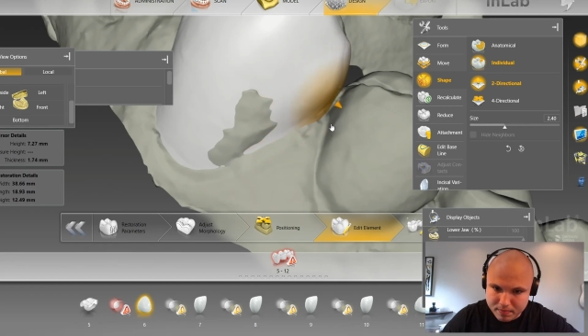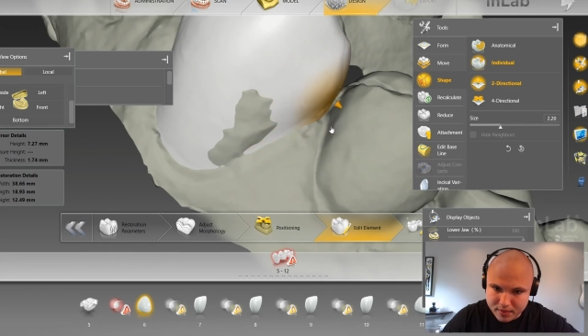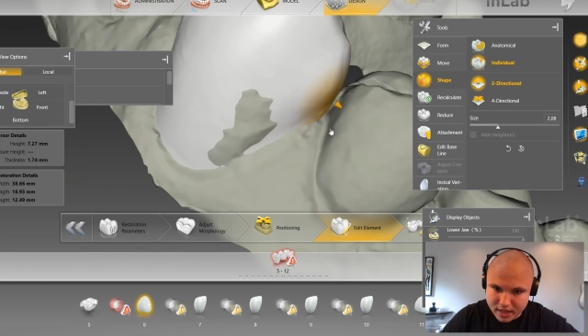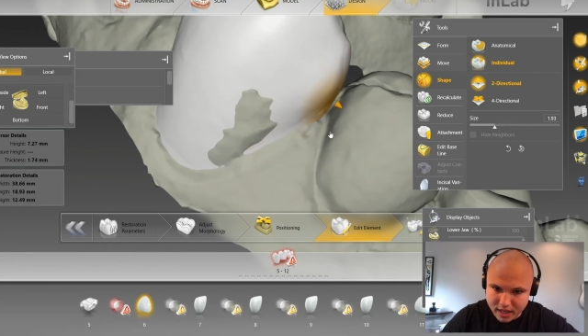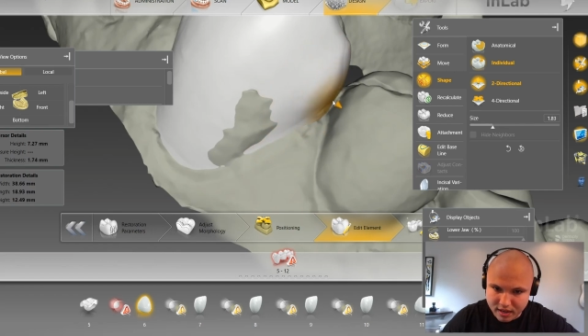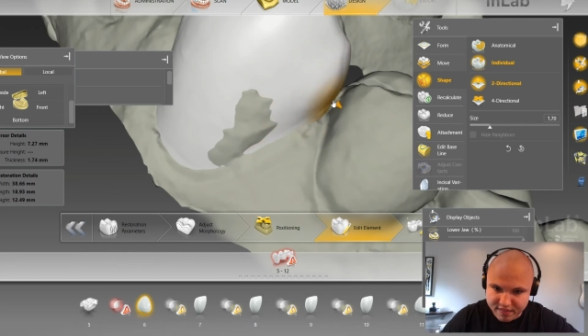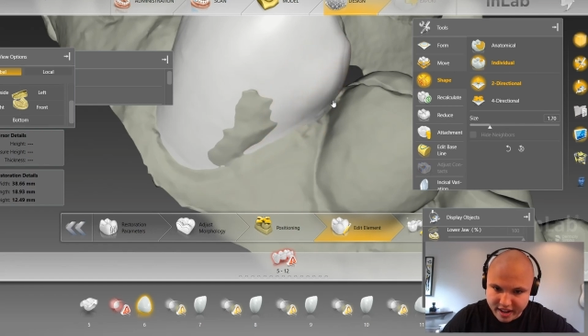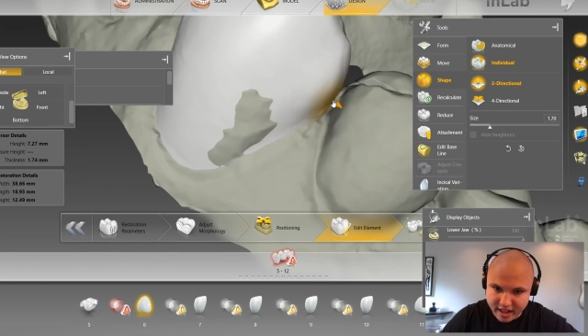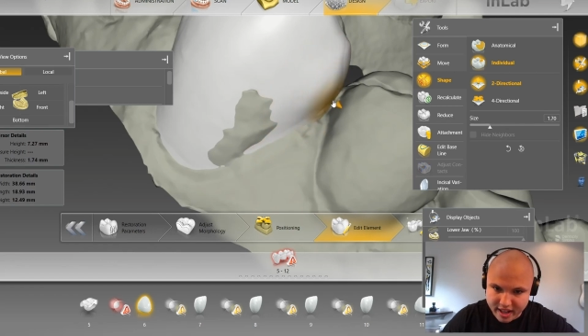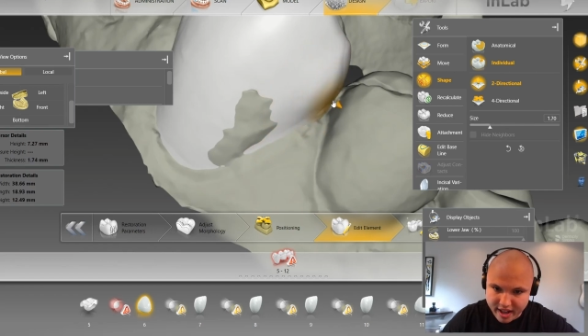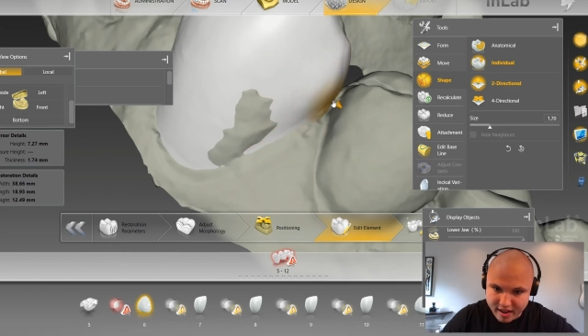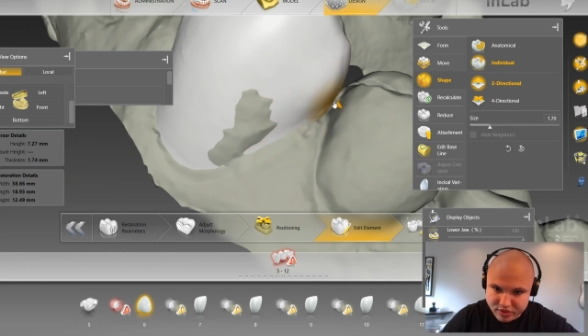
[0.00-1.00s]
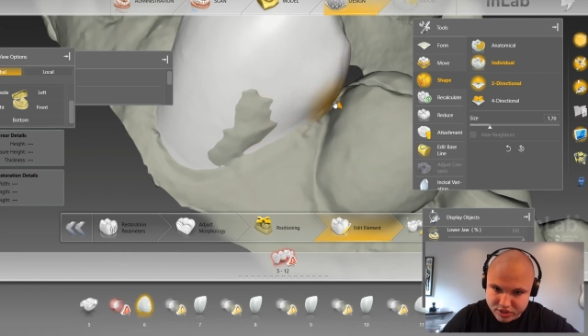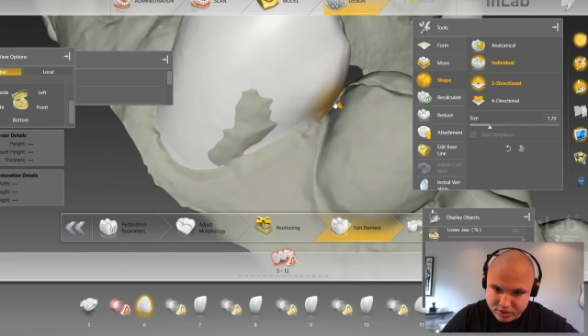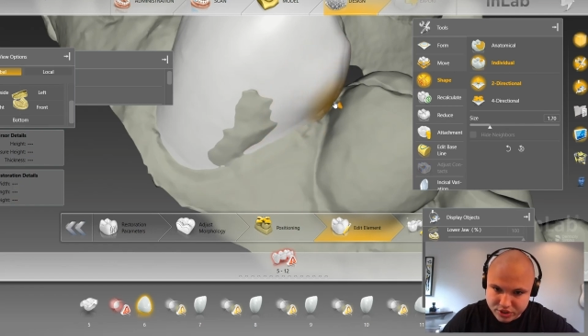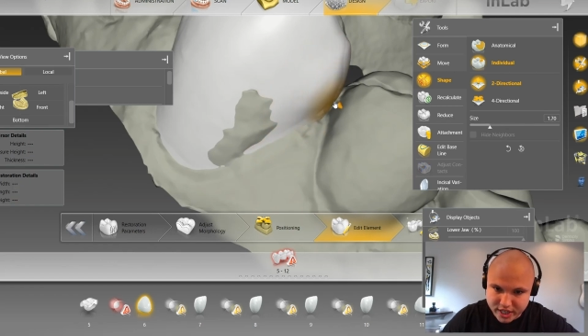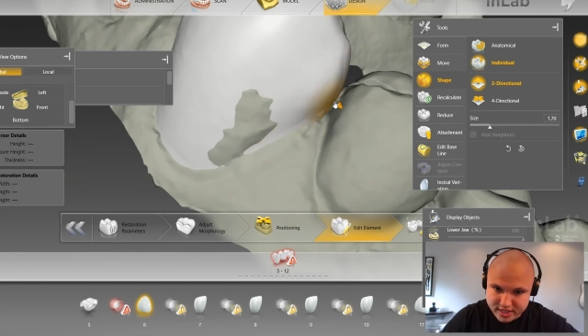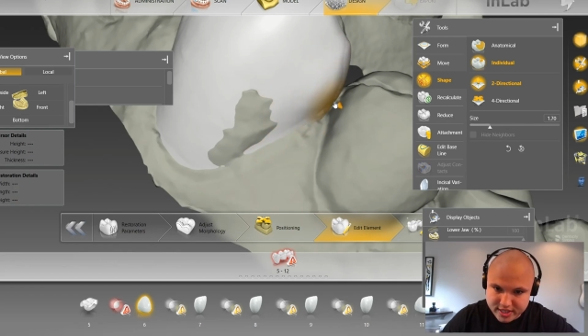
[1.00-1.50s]
And if I have to
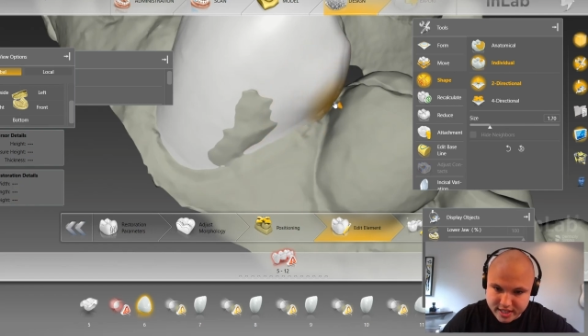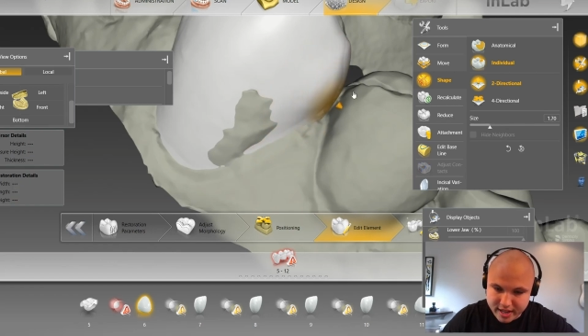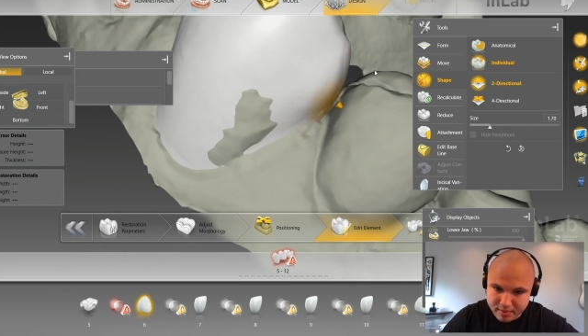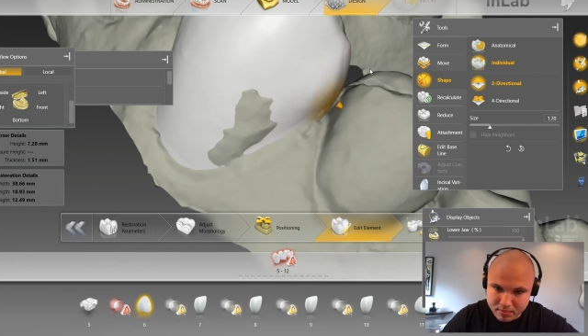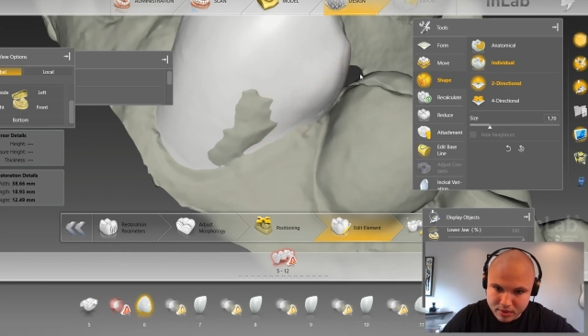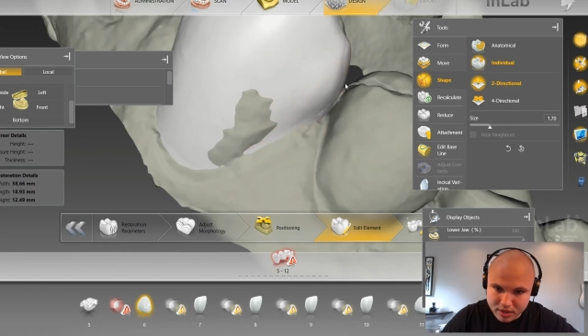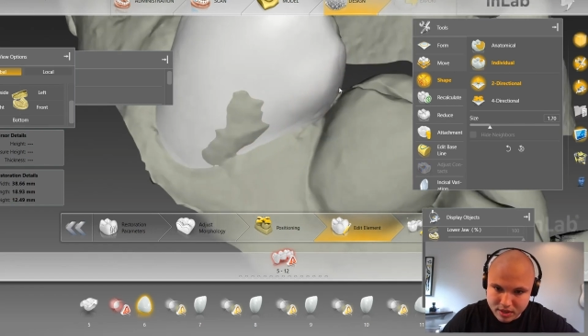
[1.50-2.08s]
adjust them,